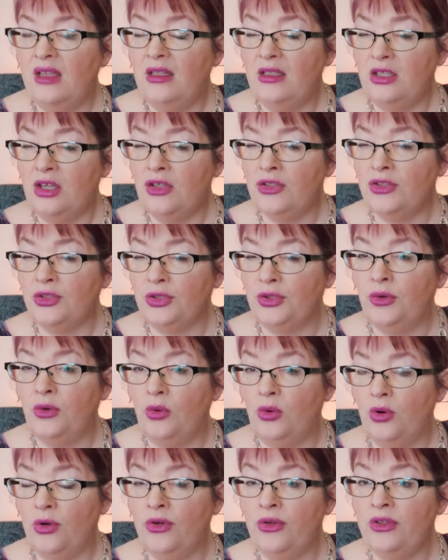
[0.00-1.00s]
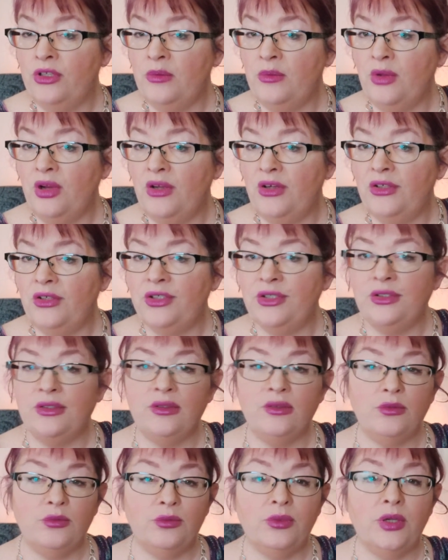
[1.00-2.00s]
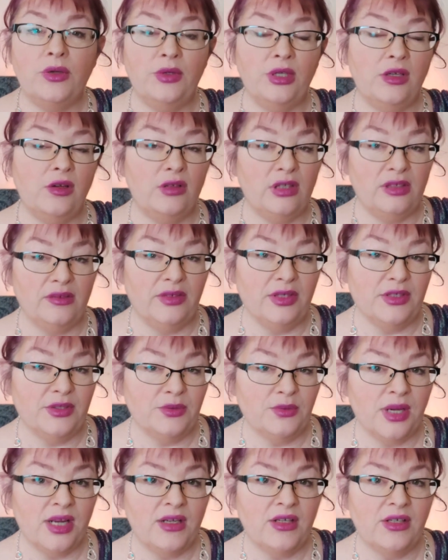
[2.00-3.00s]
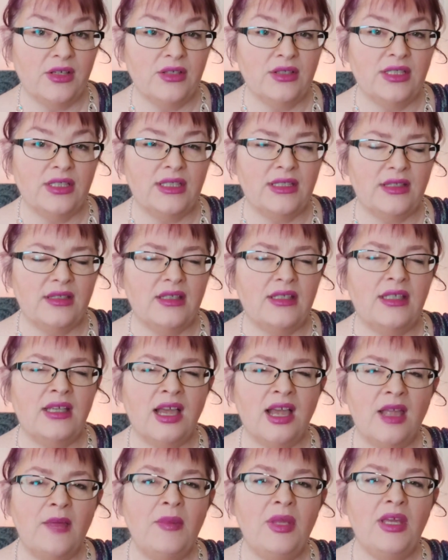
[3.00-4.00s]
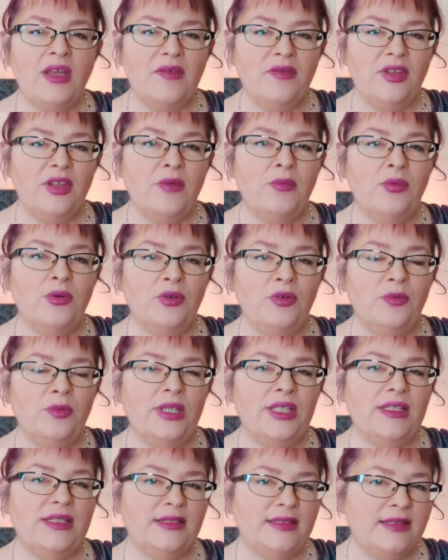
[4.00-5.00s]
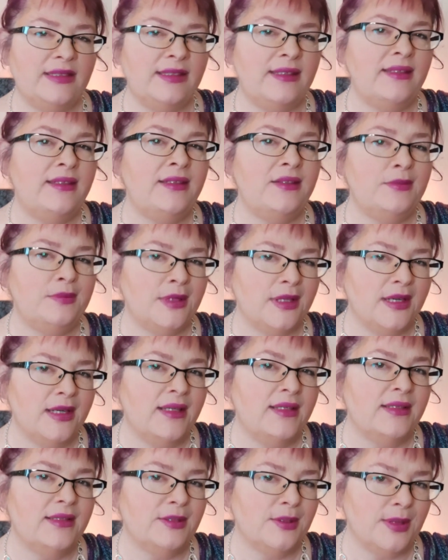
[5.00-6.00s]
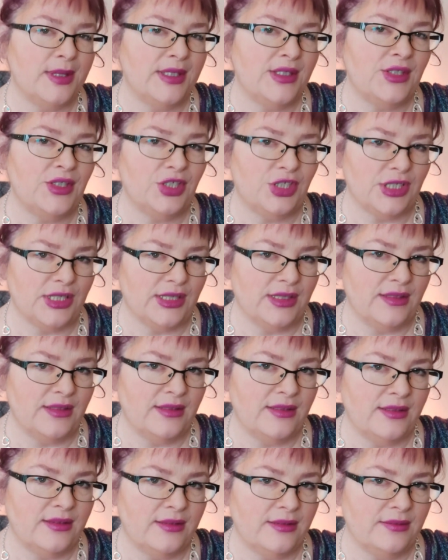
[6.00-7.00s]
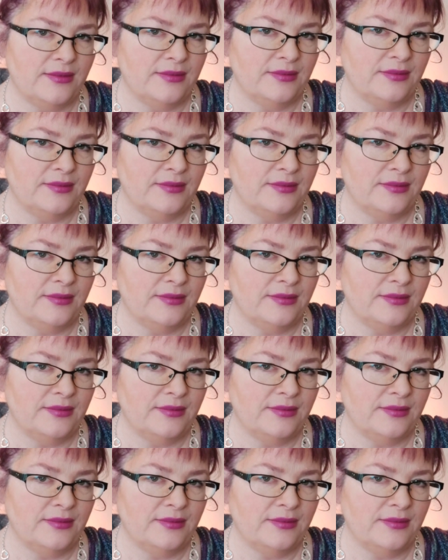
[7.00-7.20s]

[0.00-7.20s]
The doctor who ordered the monitor wrote in Olivia's records that the timing of the improvement did raise questions.